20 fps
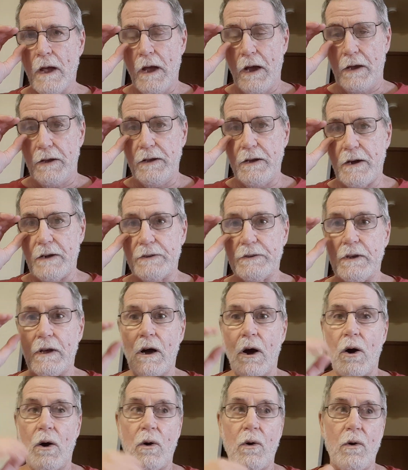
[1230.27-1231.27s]
Yet,
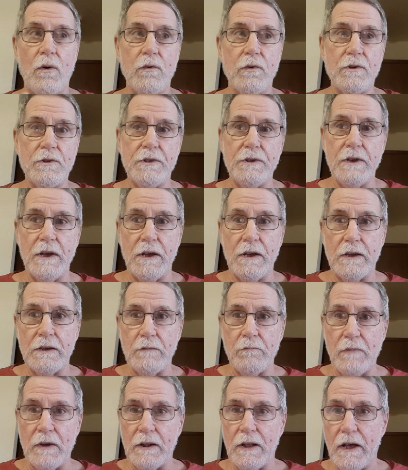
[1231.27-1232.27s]
over the
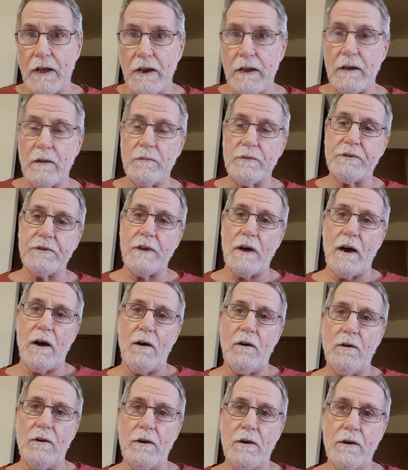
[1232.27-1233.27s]
millenniums
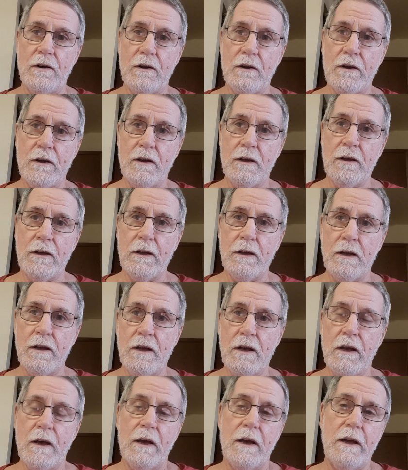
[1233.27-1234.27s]
now,
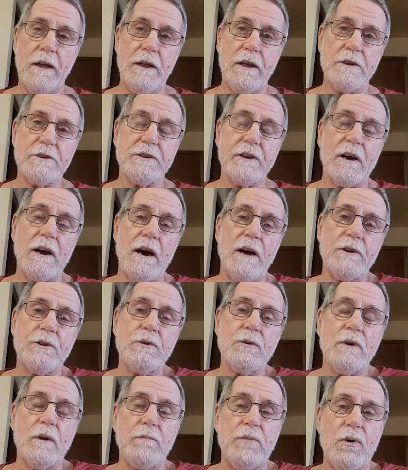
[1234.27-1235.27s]
it has got
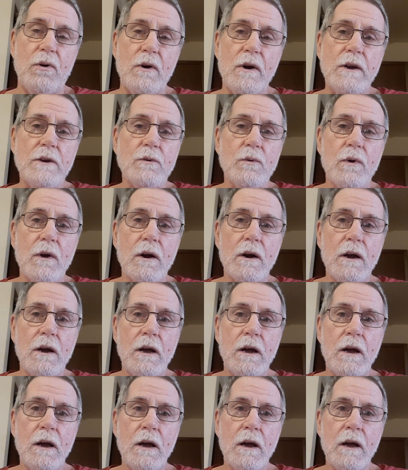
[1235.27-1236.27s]
to a point where
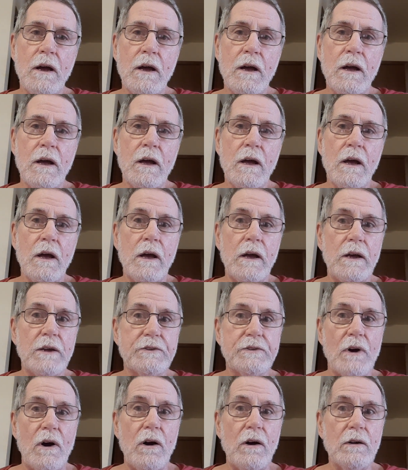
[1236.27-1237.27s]
it's
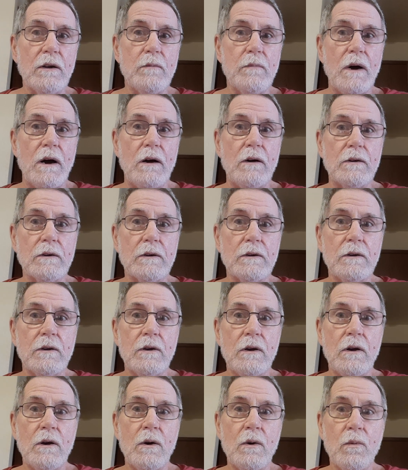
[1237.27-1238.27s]
all about
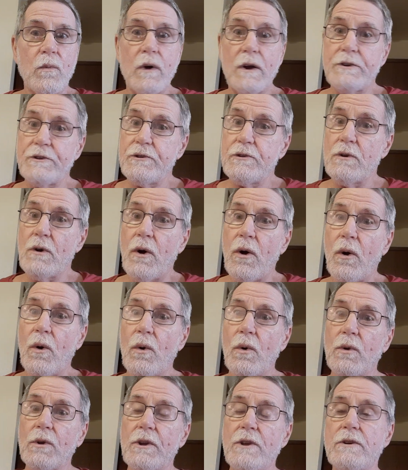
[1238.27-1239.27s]
what you
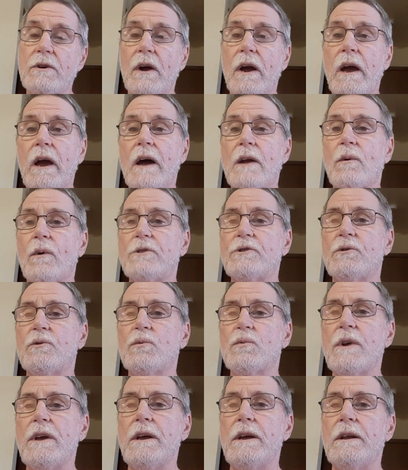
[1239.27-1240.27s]
hold in your hand or what you
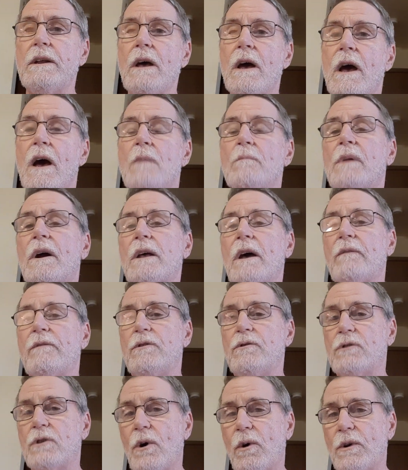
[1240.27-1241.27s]
read. But have
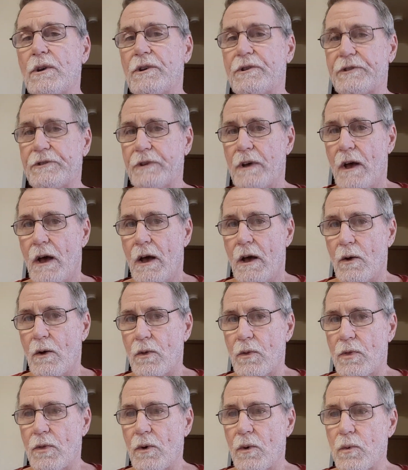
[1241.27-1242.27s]
you noticed
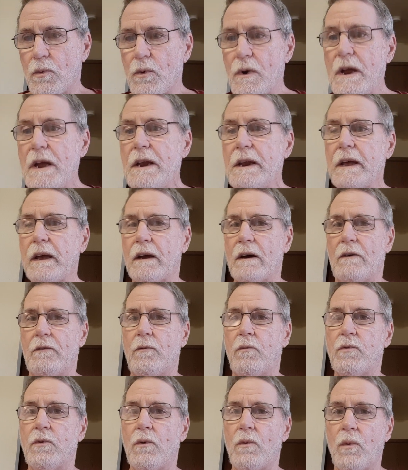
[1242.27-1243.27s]
the reading
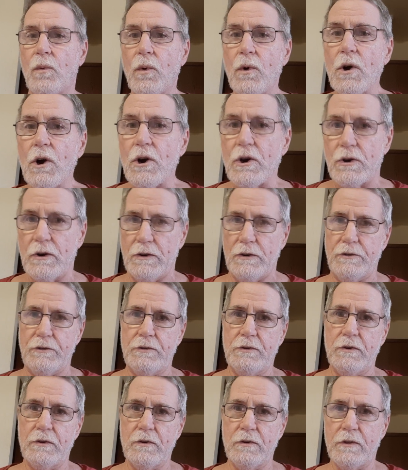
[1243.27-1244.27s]
of the words,
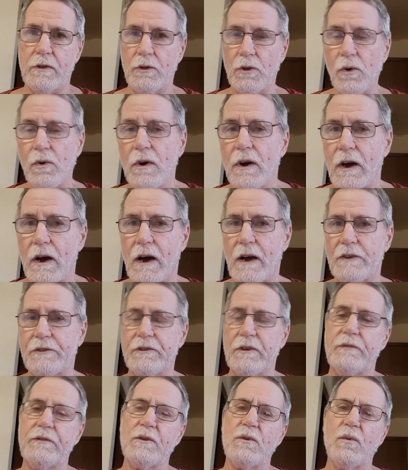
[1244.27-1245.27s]
the logos,
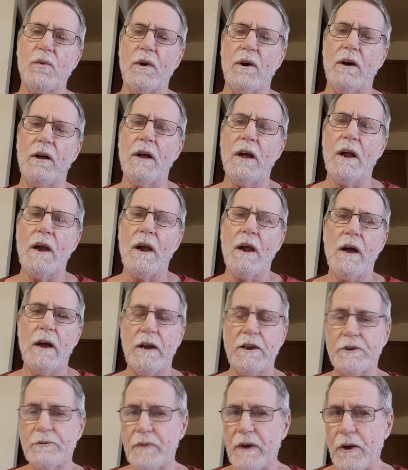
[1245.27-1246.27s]
if you will,
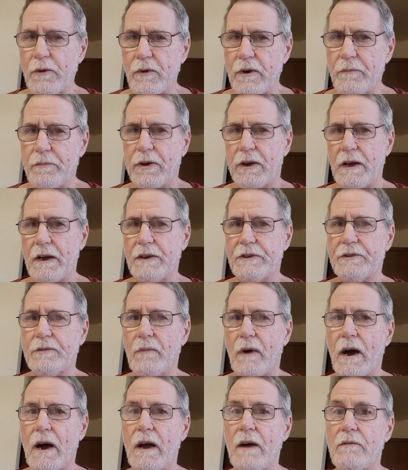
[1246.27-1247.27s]
is being replaced
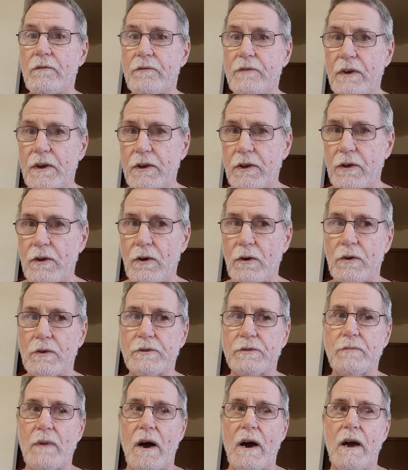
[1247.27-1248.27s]
by
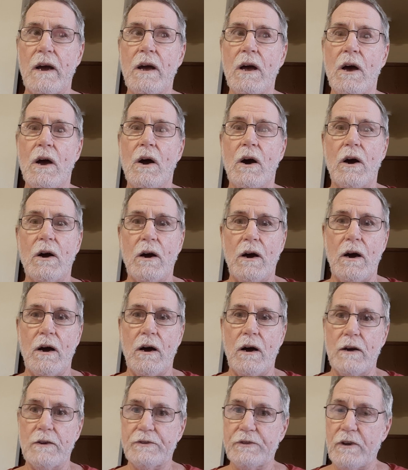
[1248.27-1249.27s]
videos, by
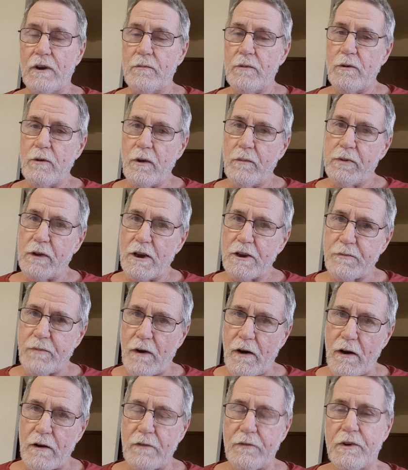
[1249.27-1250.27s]
uh, it's going to be replaced by
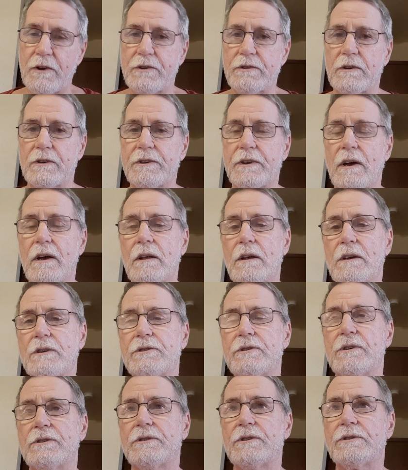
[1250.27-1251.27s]
artificial intelligence.